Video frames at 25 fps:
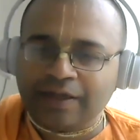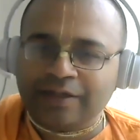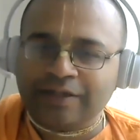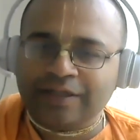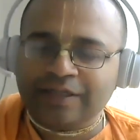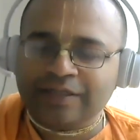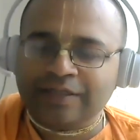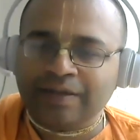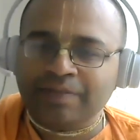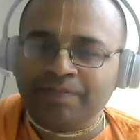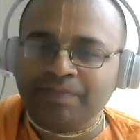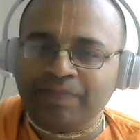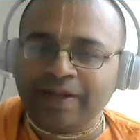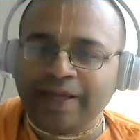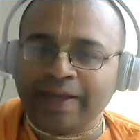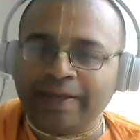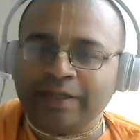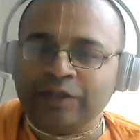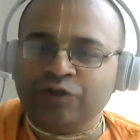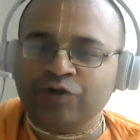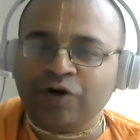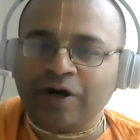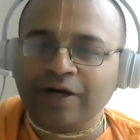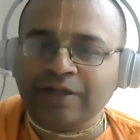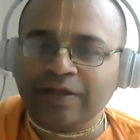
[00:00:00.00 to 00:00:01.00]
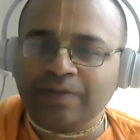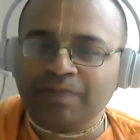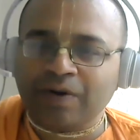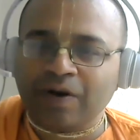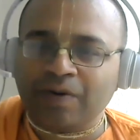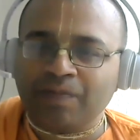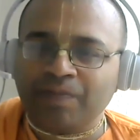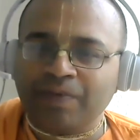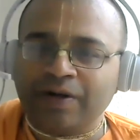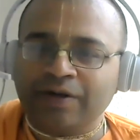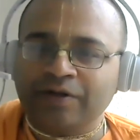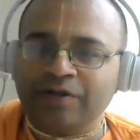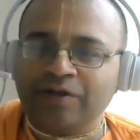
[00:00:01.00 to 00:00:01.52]
They simply enjoy the
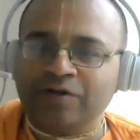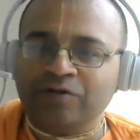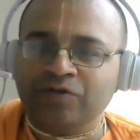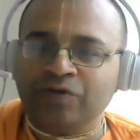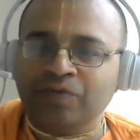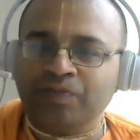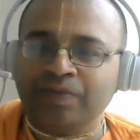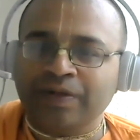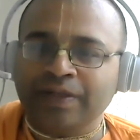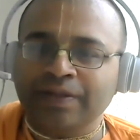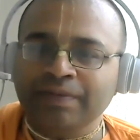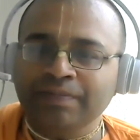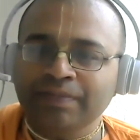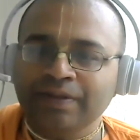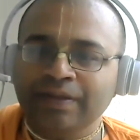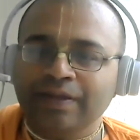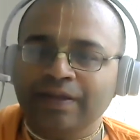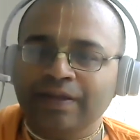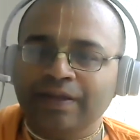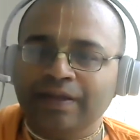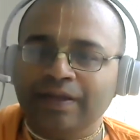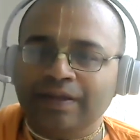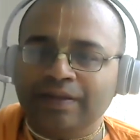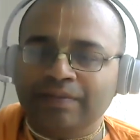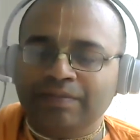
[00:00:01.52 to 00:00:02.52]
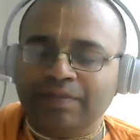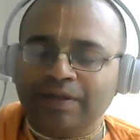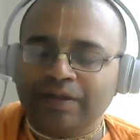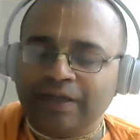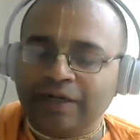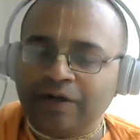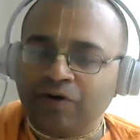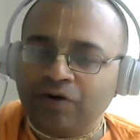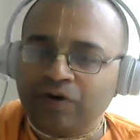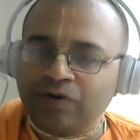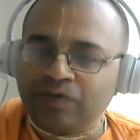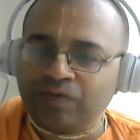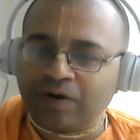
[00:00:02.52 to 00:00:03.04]
property of supreme, but
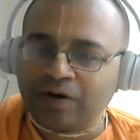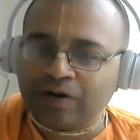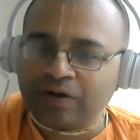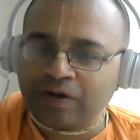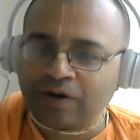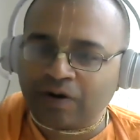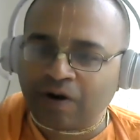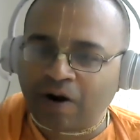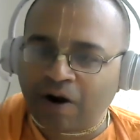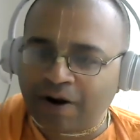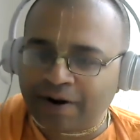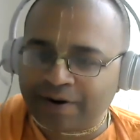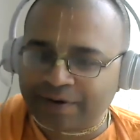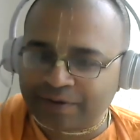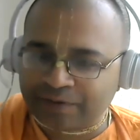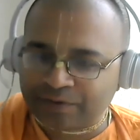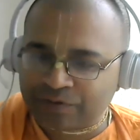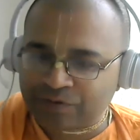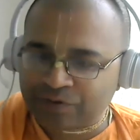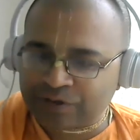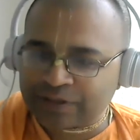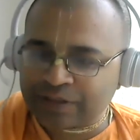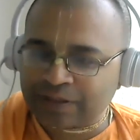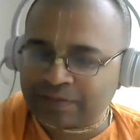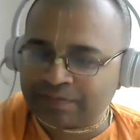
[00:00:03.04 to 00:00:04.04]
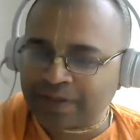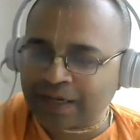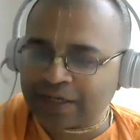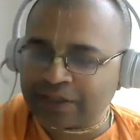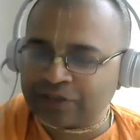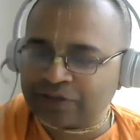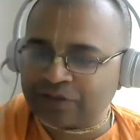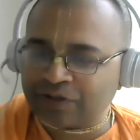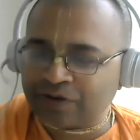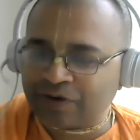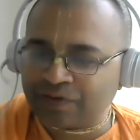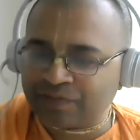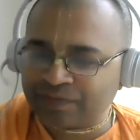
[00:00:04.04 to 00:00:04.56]
they don't want Lord, who is the
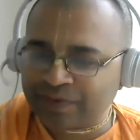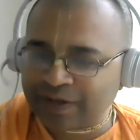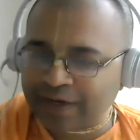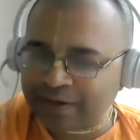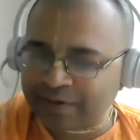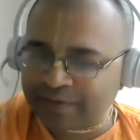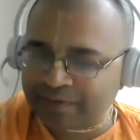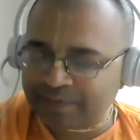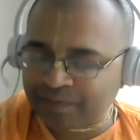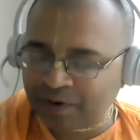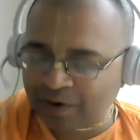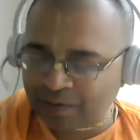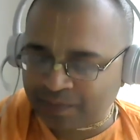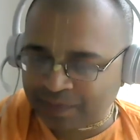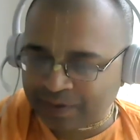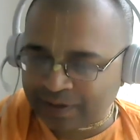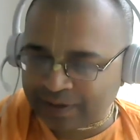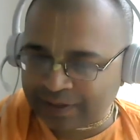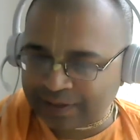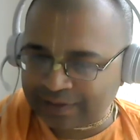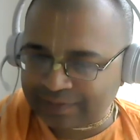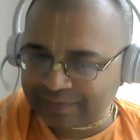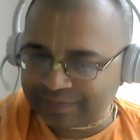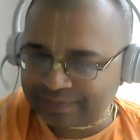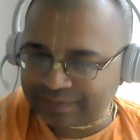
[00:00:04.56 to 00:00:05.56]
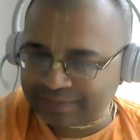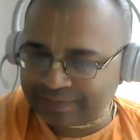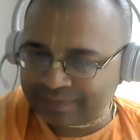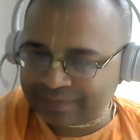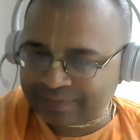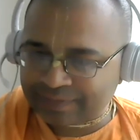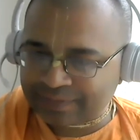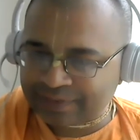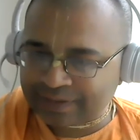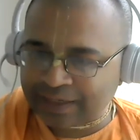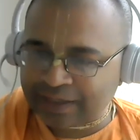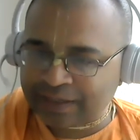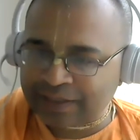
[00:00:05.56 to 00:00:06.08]
master of that property.
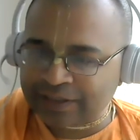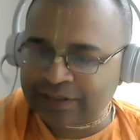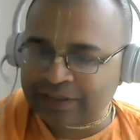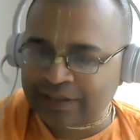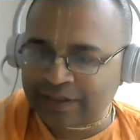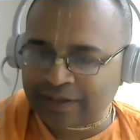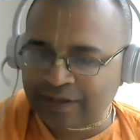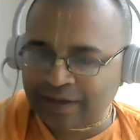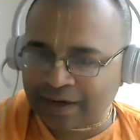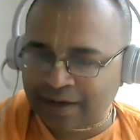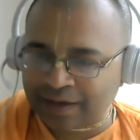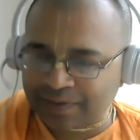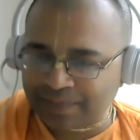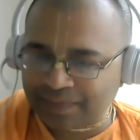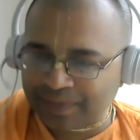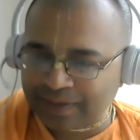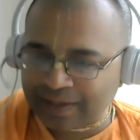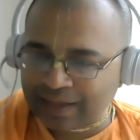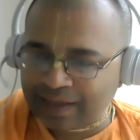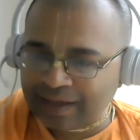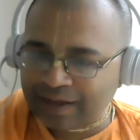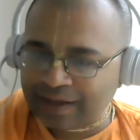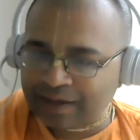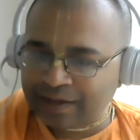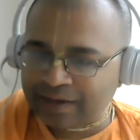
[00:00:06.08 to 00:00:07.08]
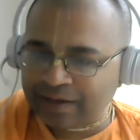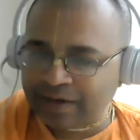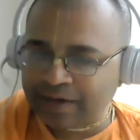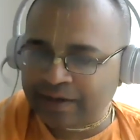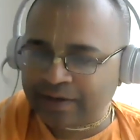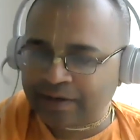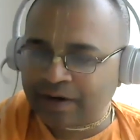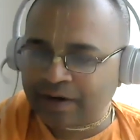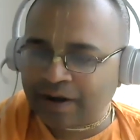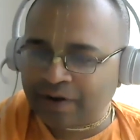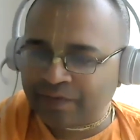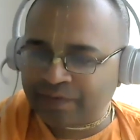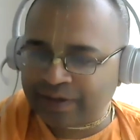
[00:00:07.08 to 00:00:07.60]
They disregard. Like
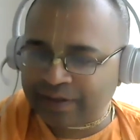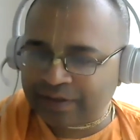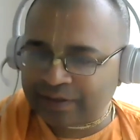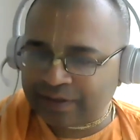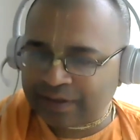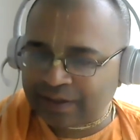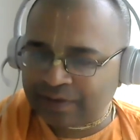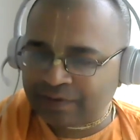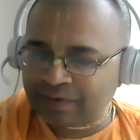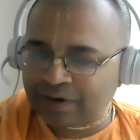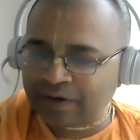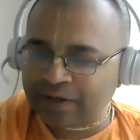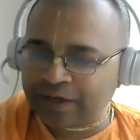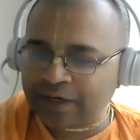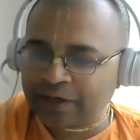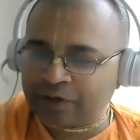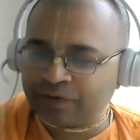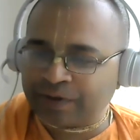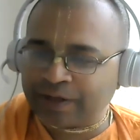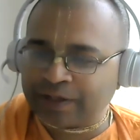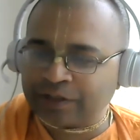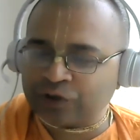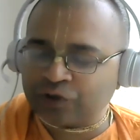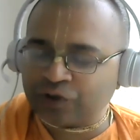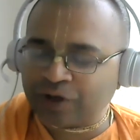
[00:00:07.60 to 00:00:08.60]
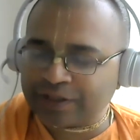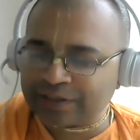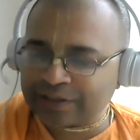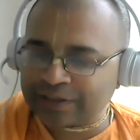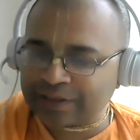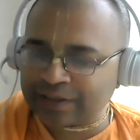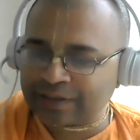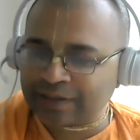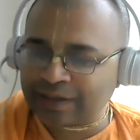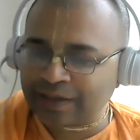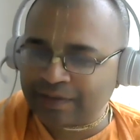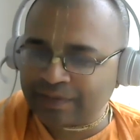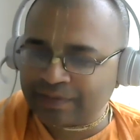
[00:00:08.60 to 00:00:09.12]
Ravan, he wanted to enjoy
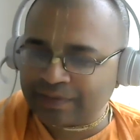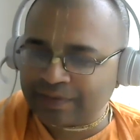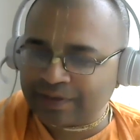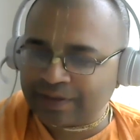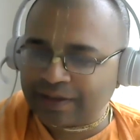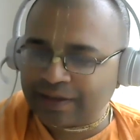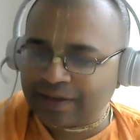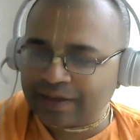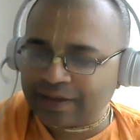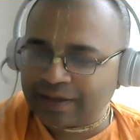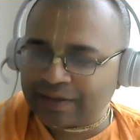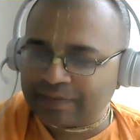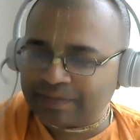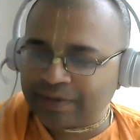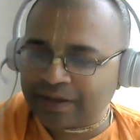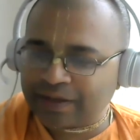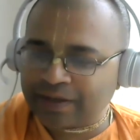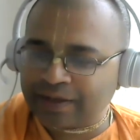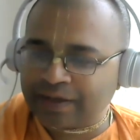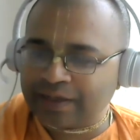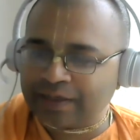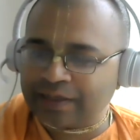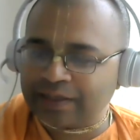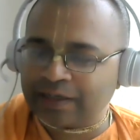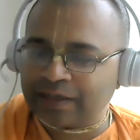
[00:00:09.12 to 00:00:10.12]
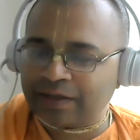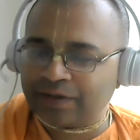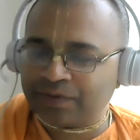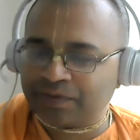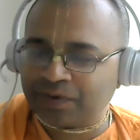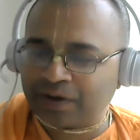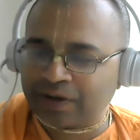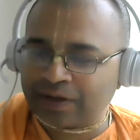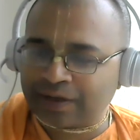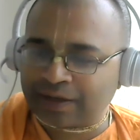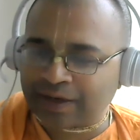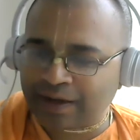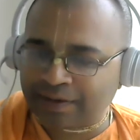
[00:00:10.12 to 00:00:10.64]
Sita, but he didn't
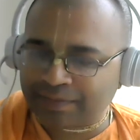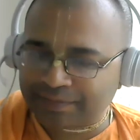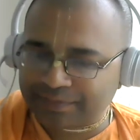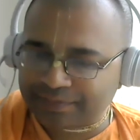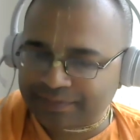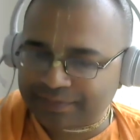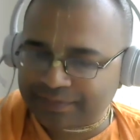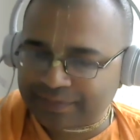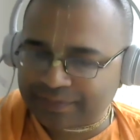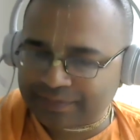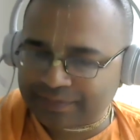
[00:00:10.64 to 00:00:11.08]
want Ram.